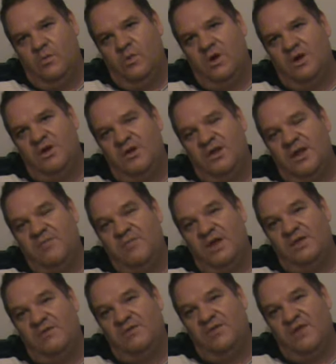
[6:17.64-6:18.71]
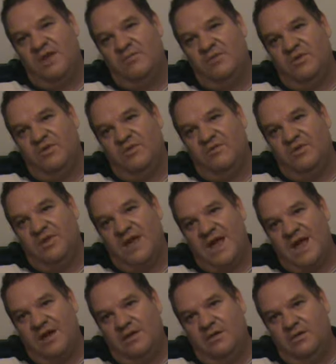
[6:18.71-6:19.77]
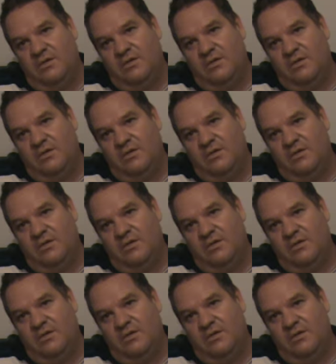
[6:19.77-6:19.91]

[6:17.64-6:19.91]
Why did they make statements of lack